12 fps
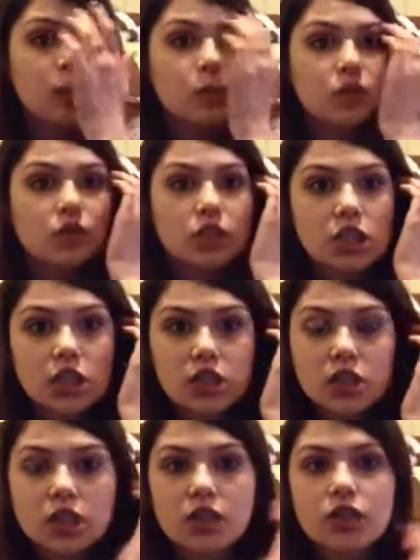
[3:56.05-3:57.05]
If you're
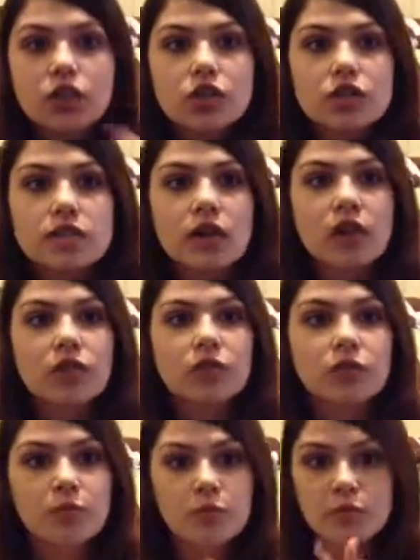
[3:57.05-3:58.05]
changing it
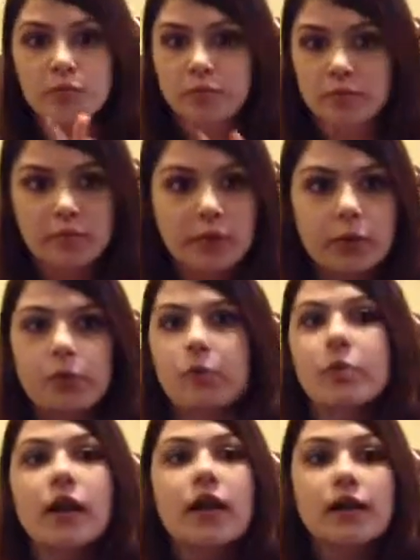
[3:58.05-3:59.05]
yourself, be
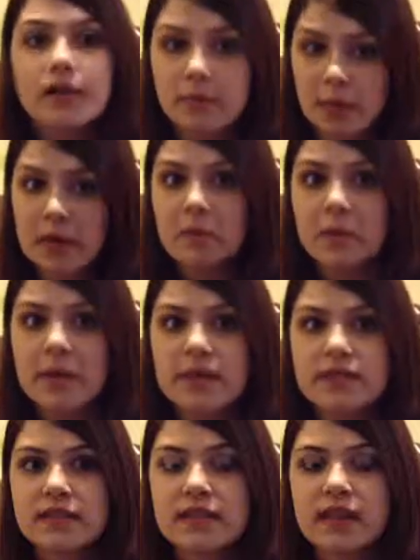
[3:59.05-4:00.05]
prepared. It might be
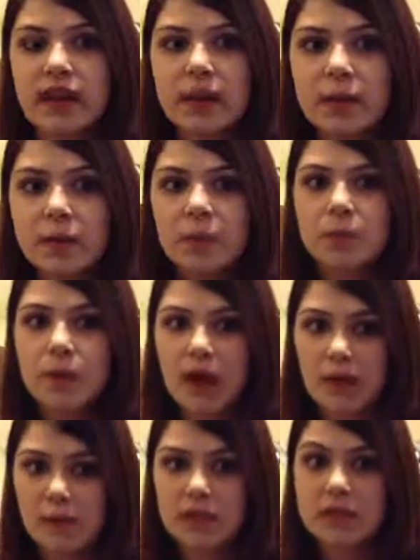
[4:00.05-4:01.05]
messy. I
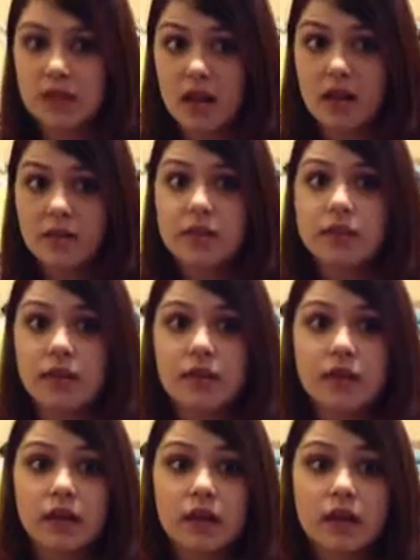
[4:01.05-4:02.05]
recommend gloves,
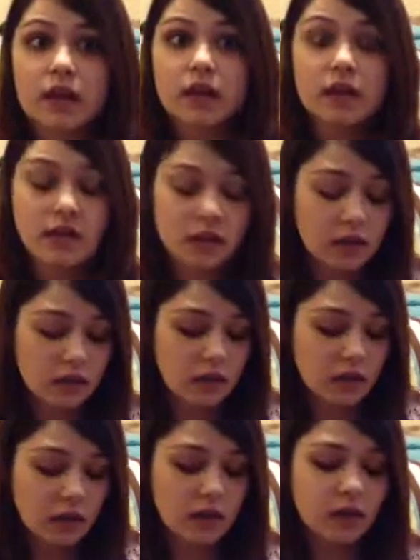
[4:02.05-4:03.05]
definitely.
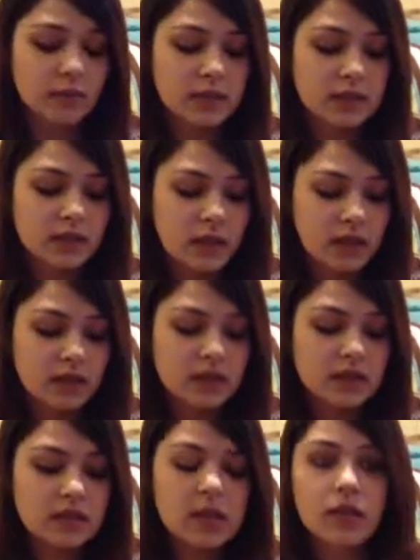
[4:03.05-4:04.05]
It's not a
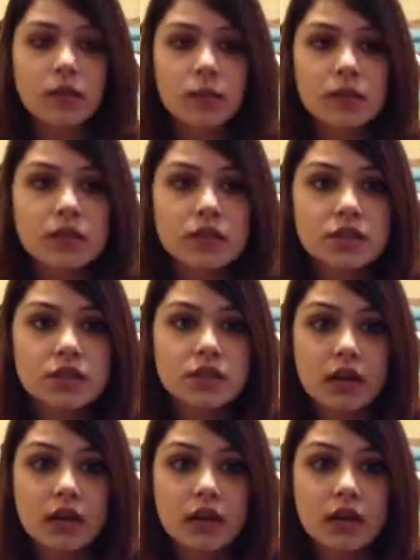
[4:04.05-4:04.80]
sterile procedure,